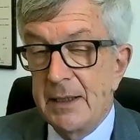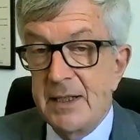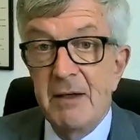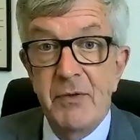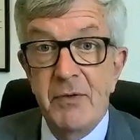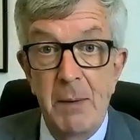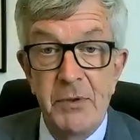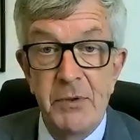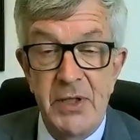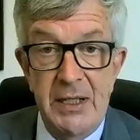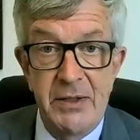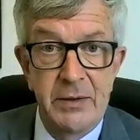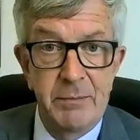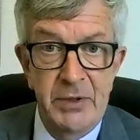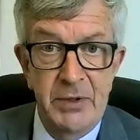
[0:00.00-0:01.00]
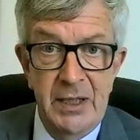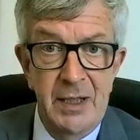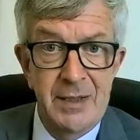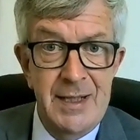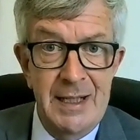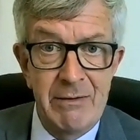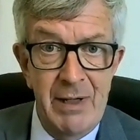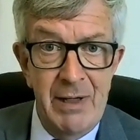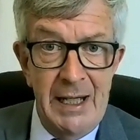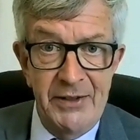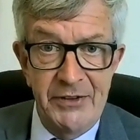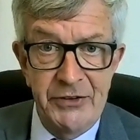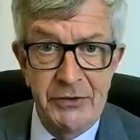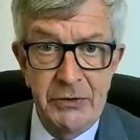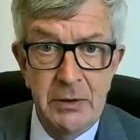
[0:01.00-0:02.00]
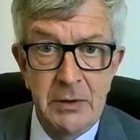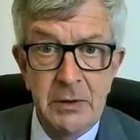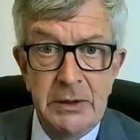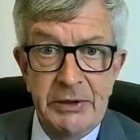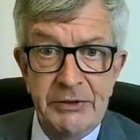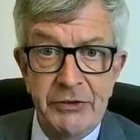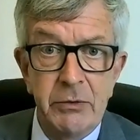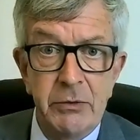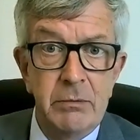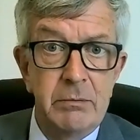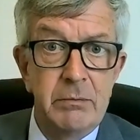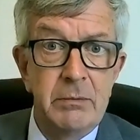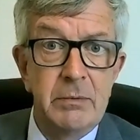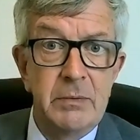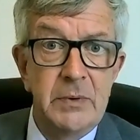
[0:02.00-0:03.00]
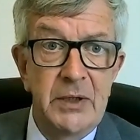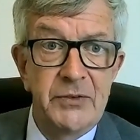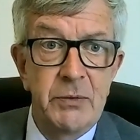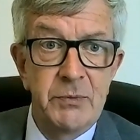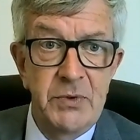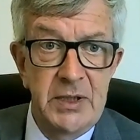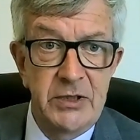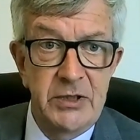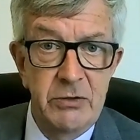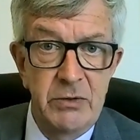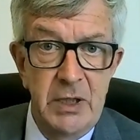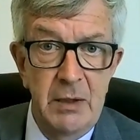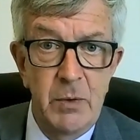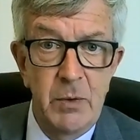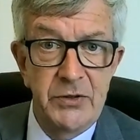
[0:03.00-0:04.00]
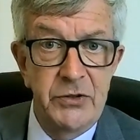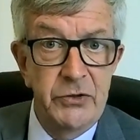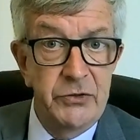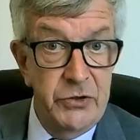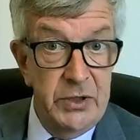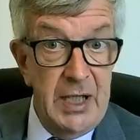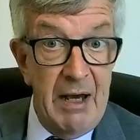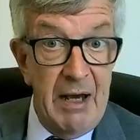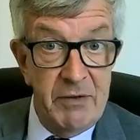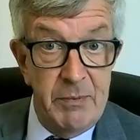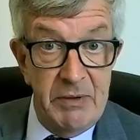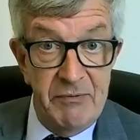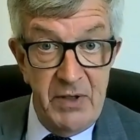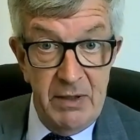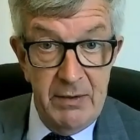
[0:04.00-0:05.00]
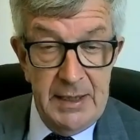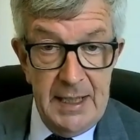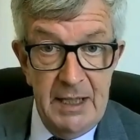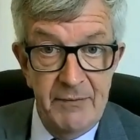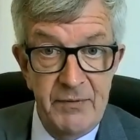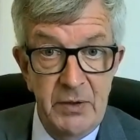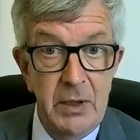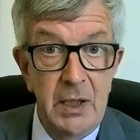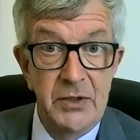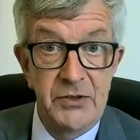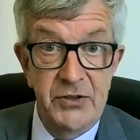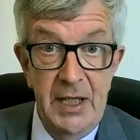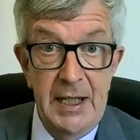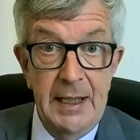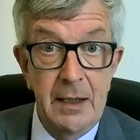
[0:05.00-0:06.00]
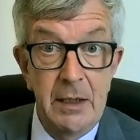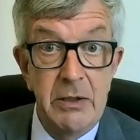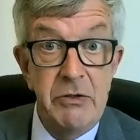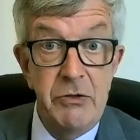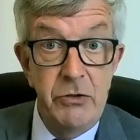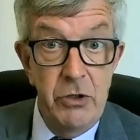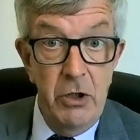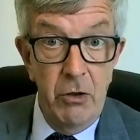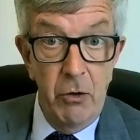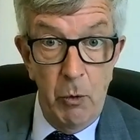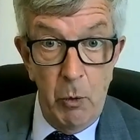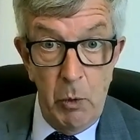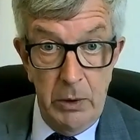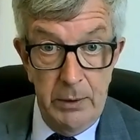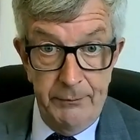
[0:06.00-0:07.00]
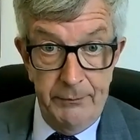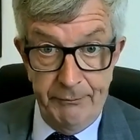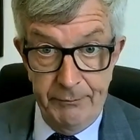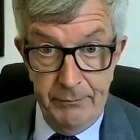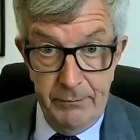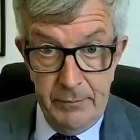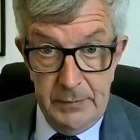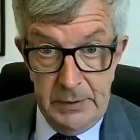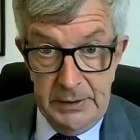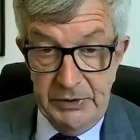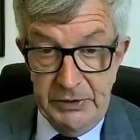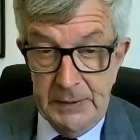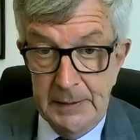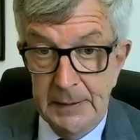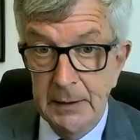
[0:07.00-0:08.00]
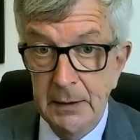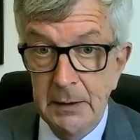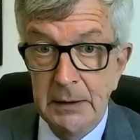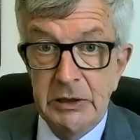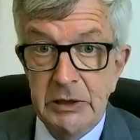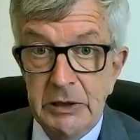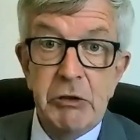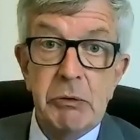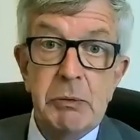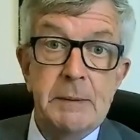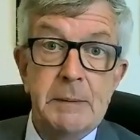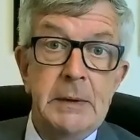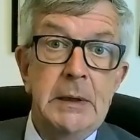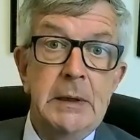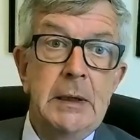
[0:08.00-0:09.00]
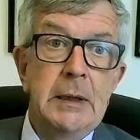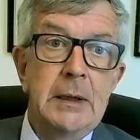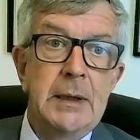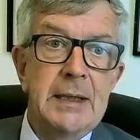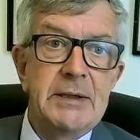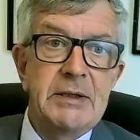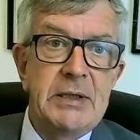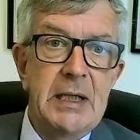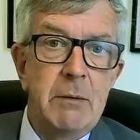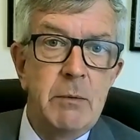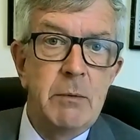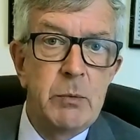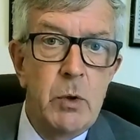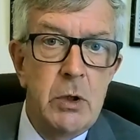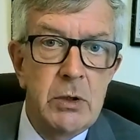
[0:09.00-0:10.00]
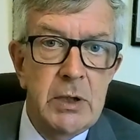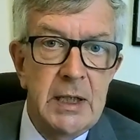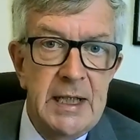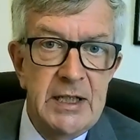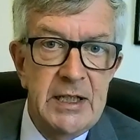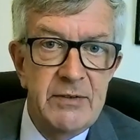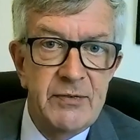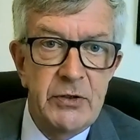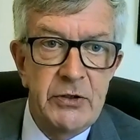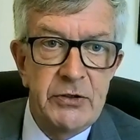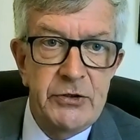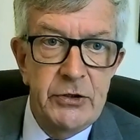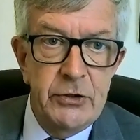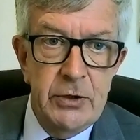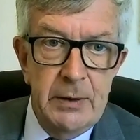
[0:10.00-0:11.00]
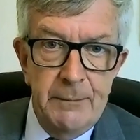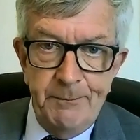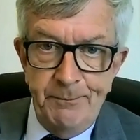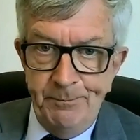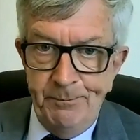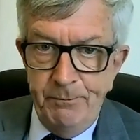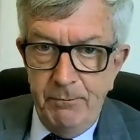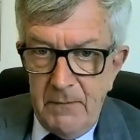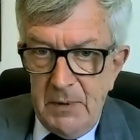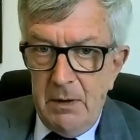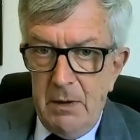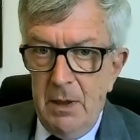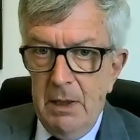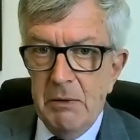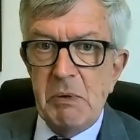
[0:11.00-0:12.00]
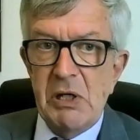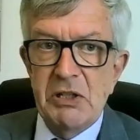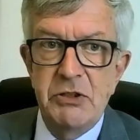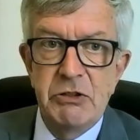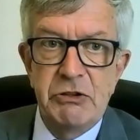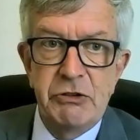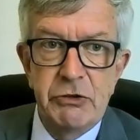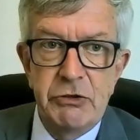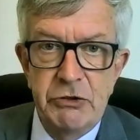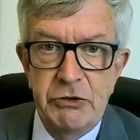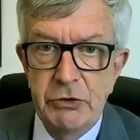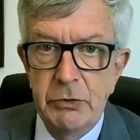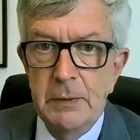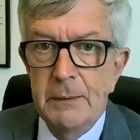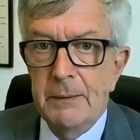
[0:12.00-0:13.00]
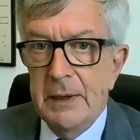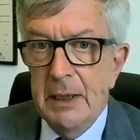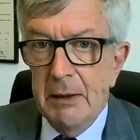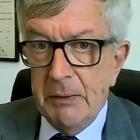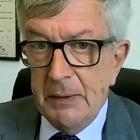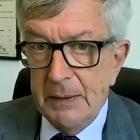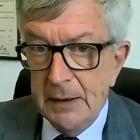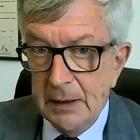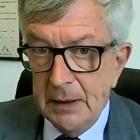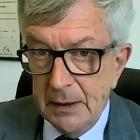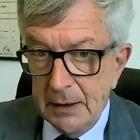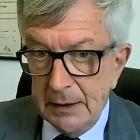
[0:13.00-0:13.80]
self-represented, but they got 10 grand. So not something that you really want to do. So you have to be very careful on saying no, right? So let's deal with walking in the front door and what you shouldn't do. Now,